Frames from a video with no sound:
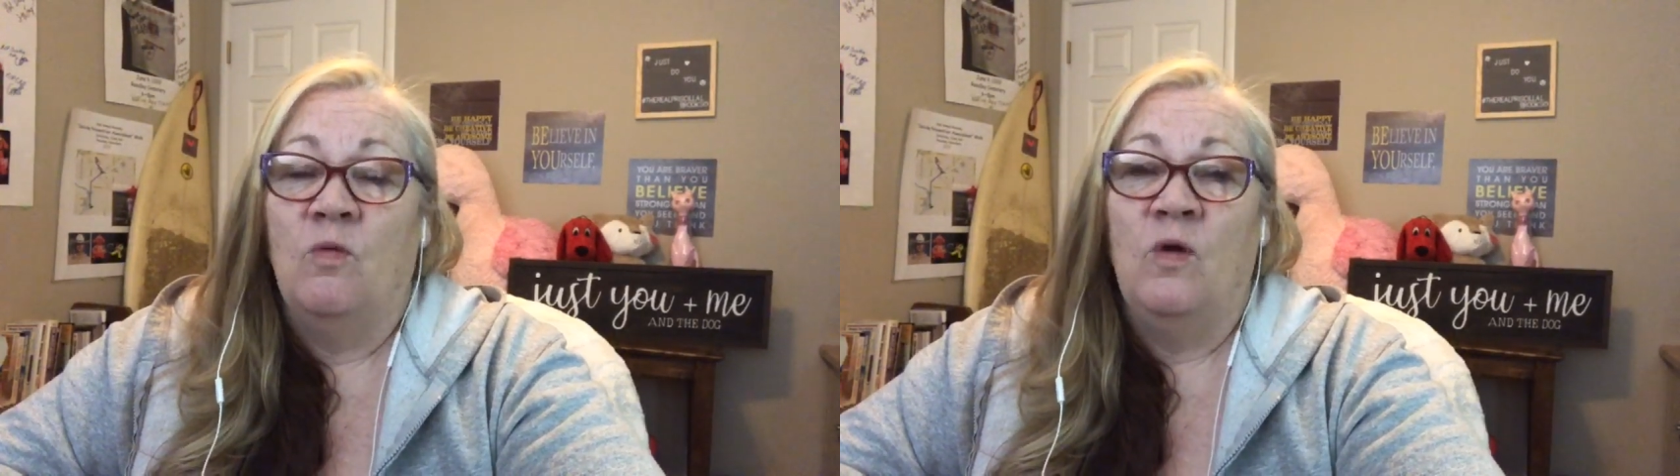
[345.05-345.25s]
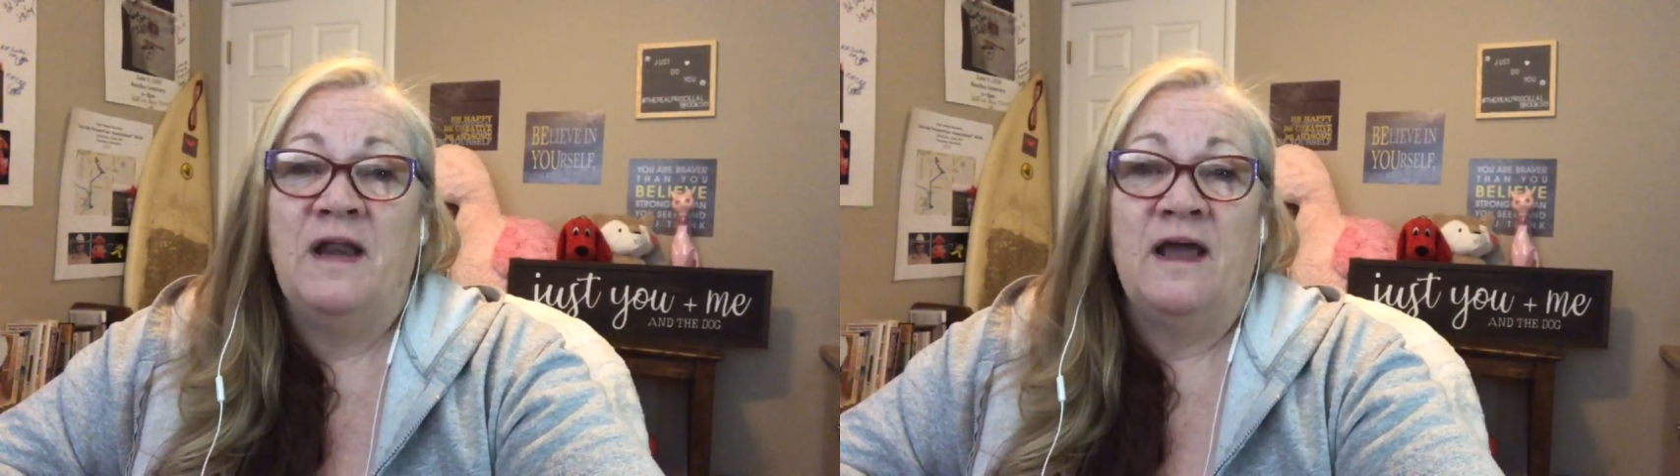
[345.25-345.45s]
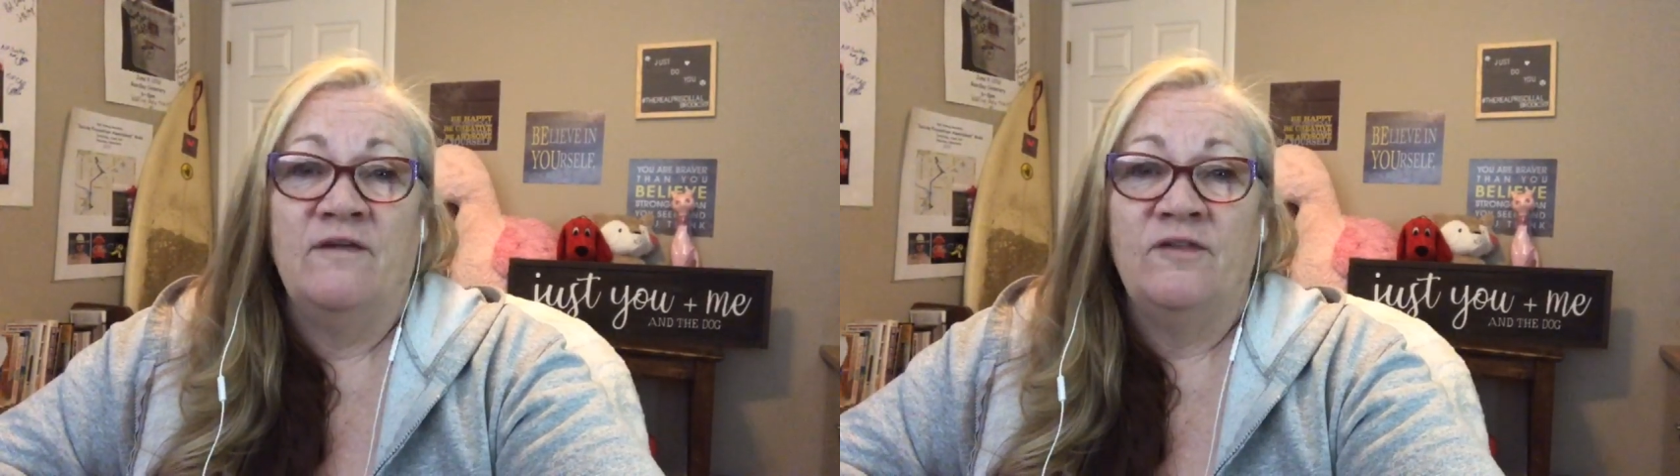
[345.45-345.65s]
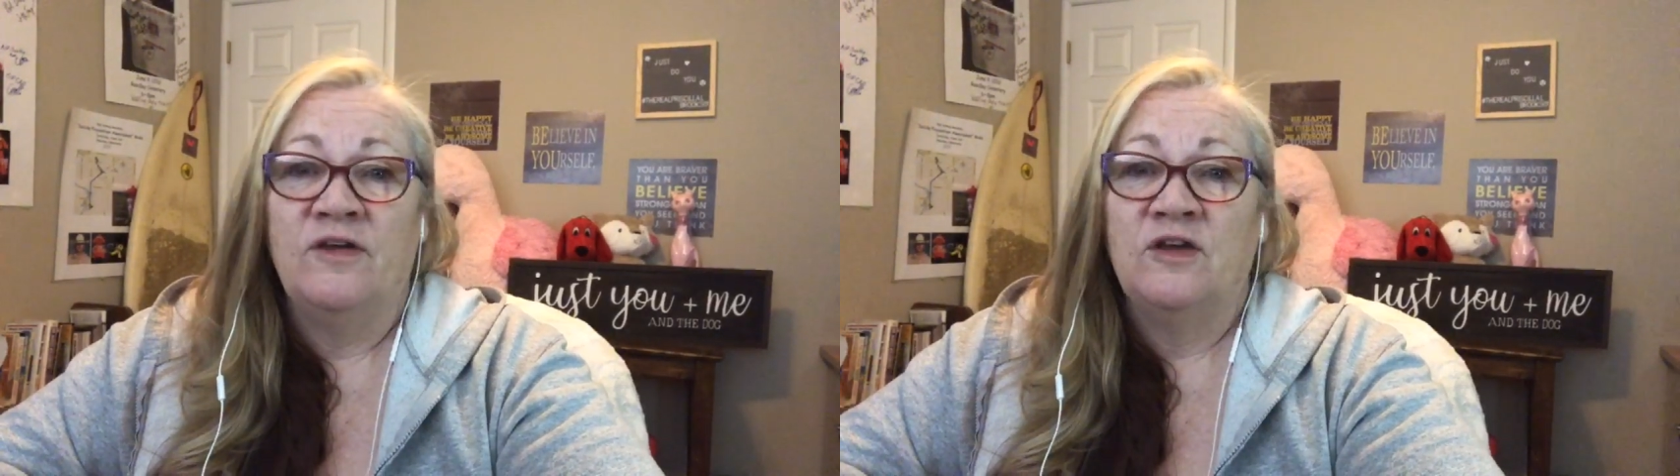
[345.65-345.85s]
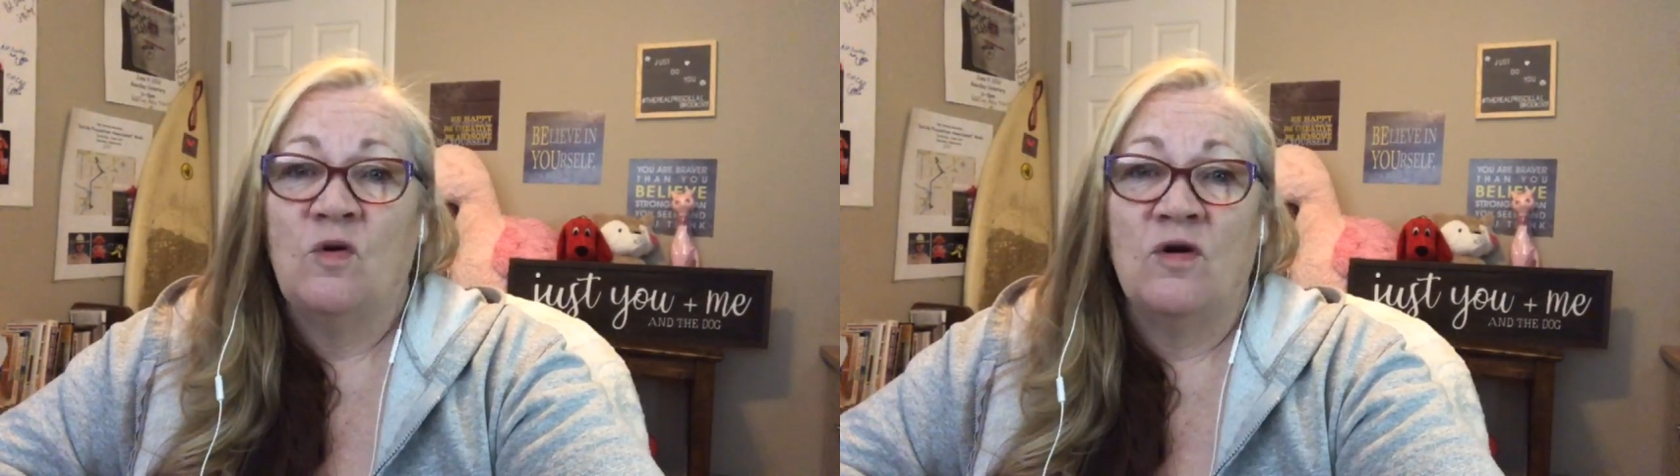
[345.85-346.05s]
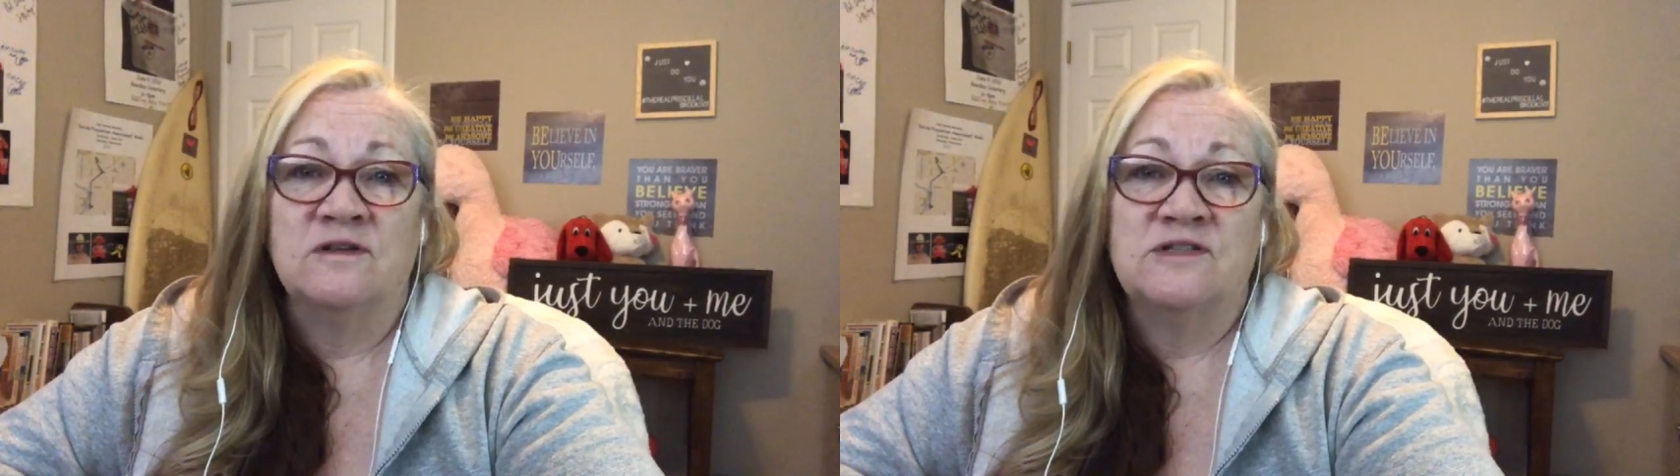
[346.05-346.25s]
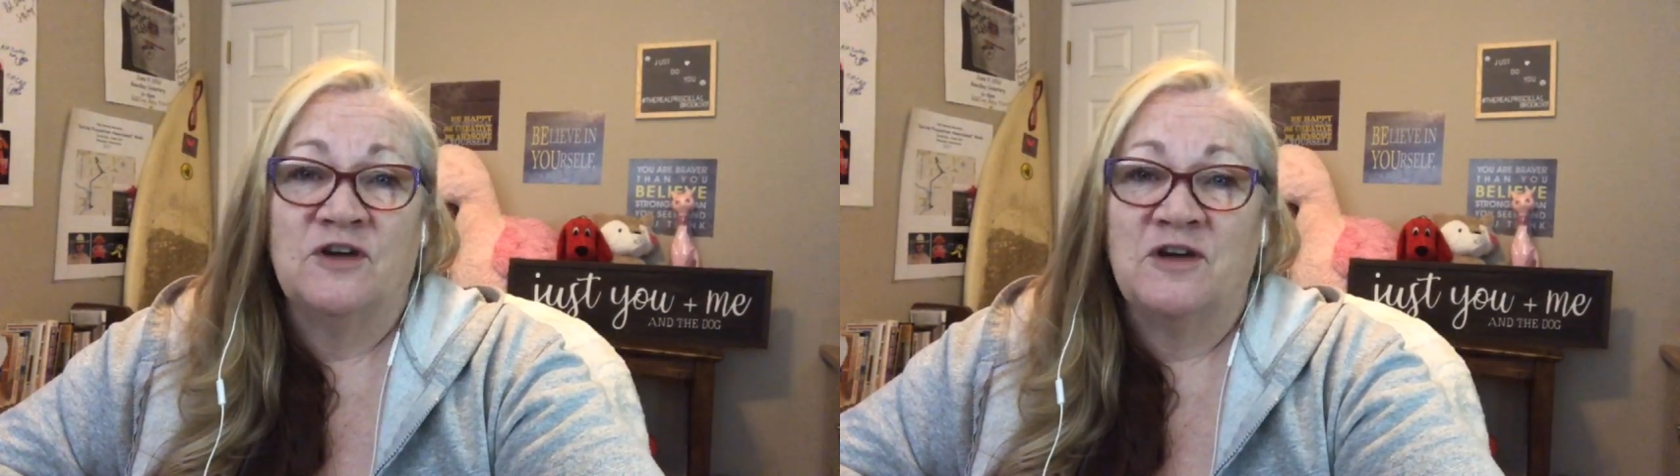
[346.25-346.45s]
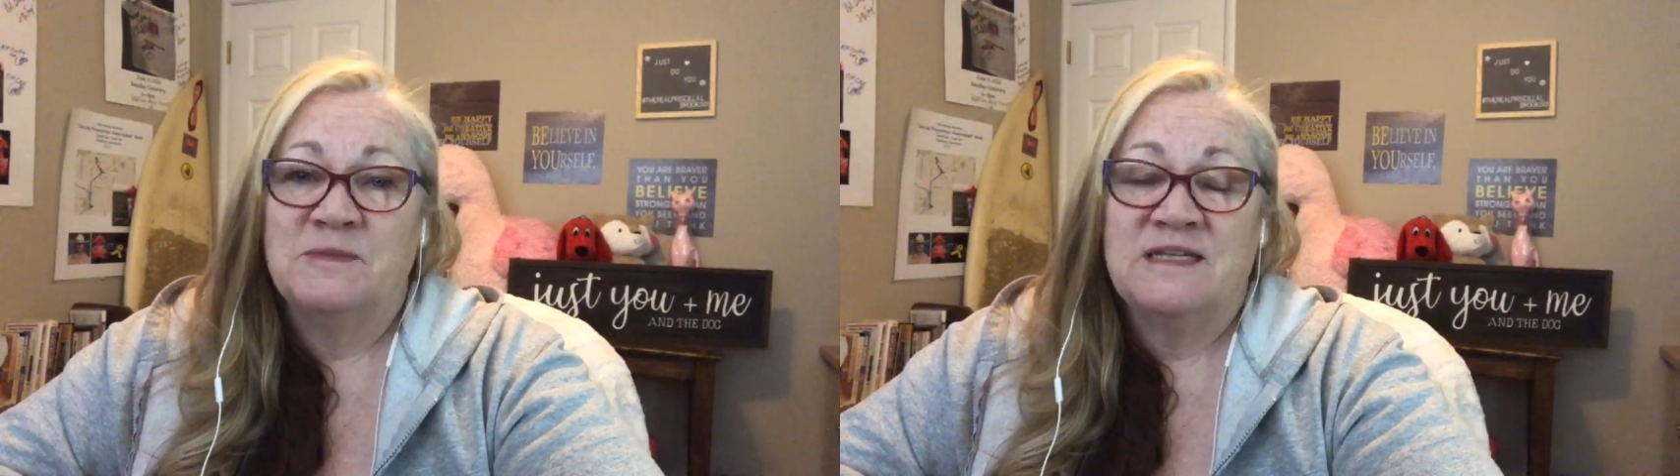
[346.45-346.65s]
whatever your
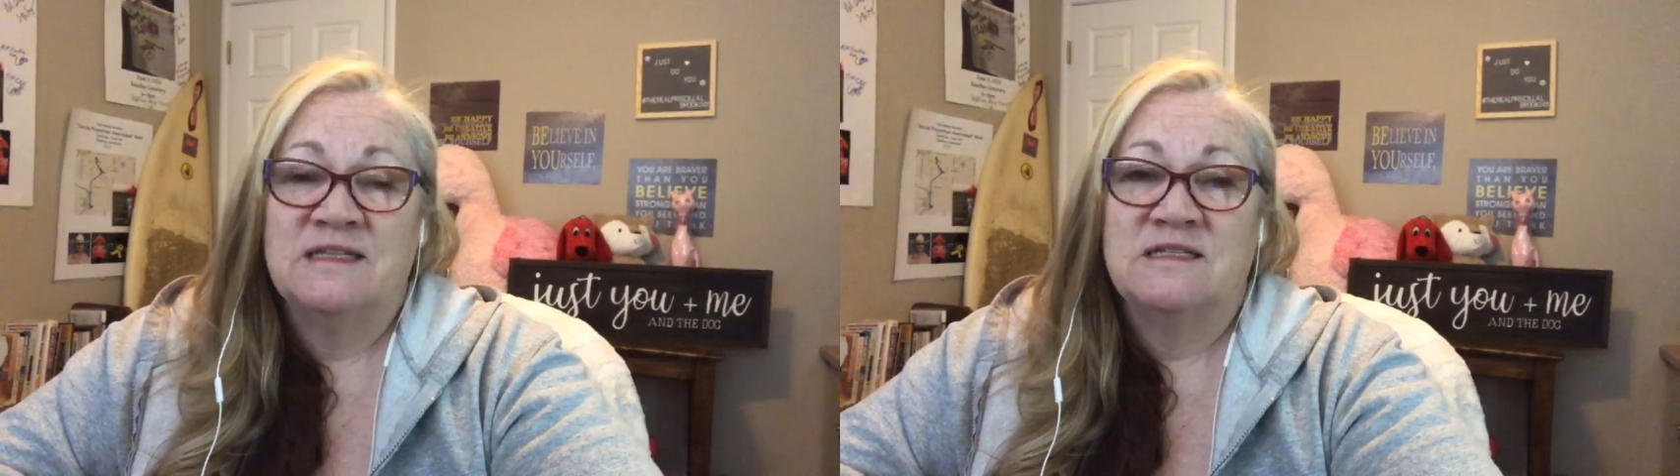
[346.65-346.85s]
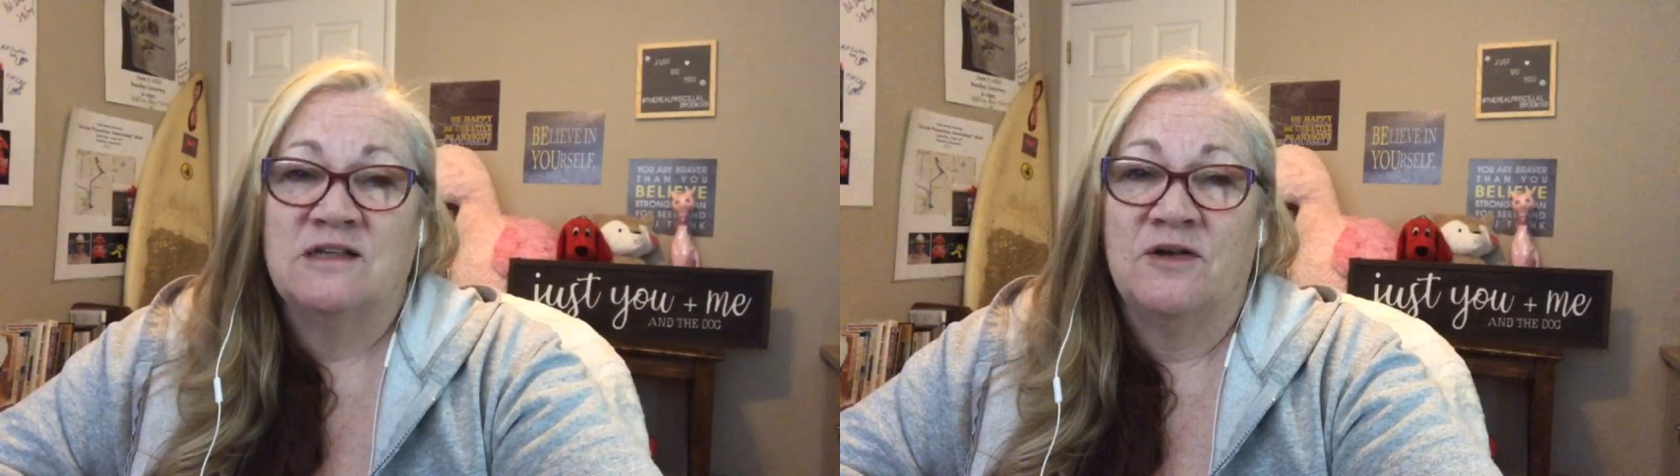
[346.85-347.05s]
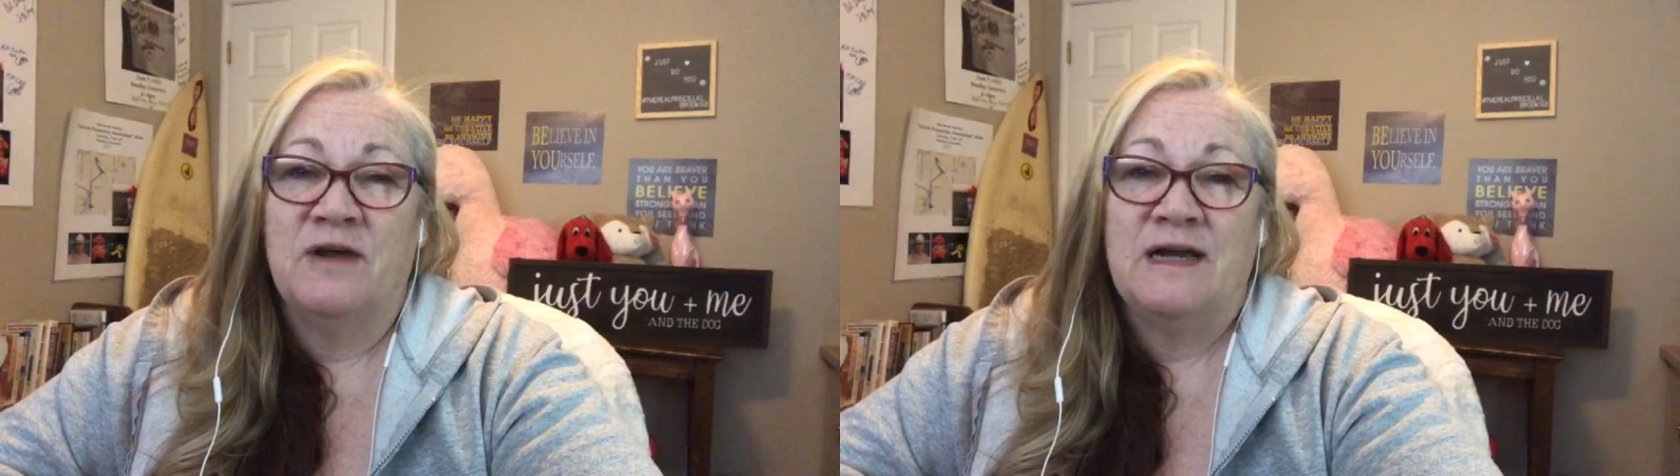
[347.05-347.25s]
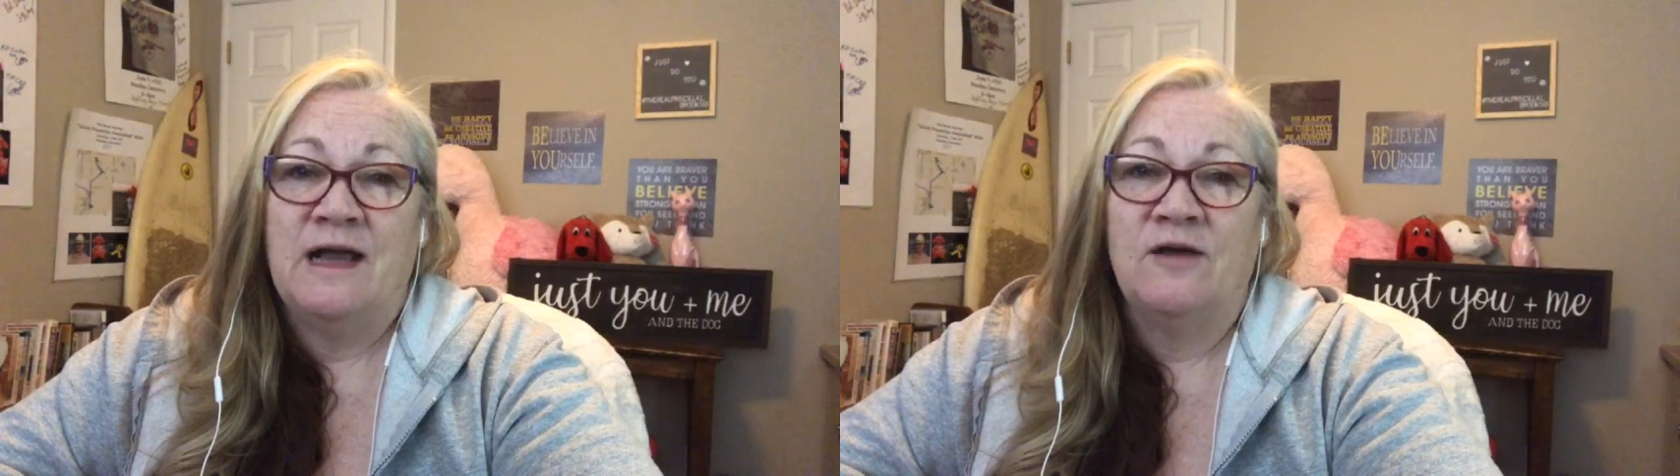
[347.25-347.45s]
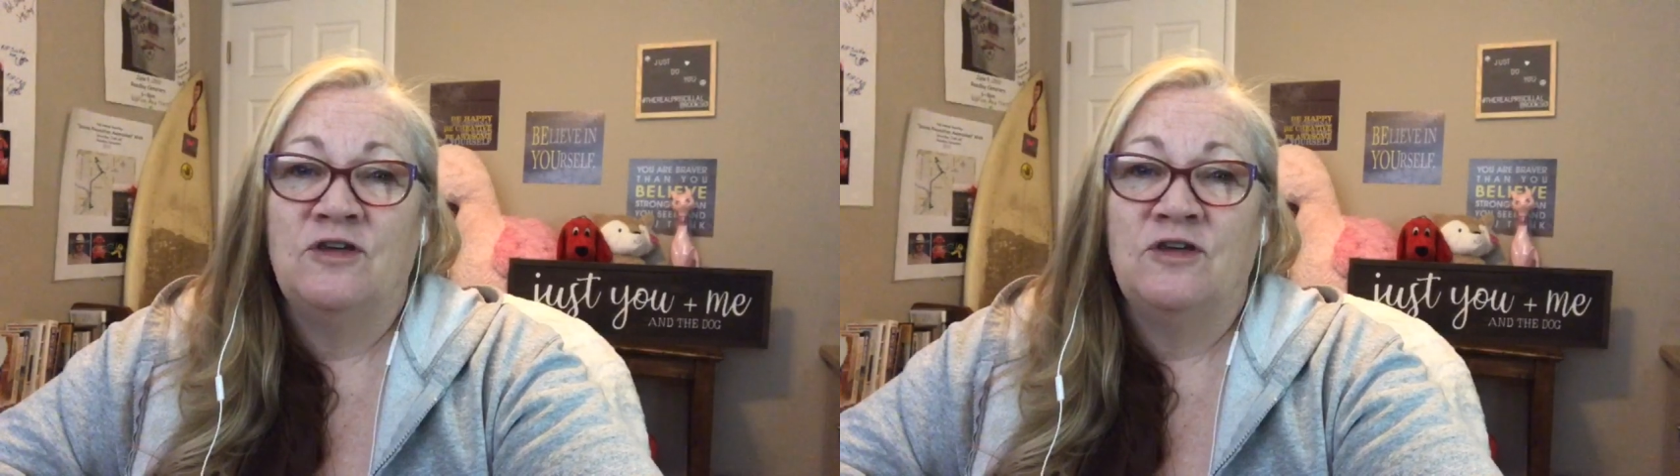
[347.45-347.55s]
circumstances are right now,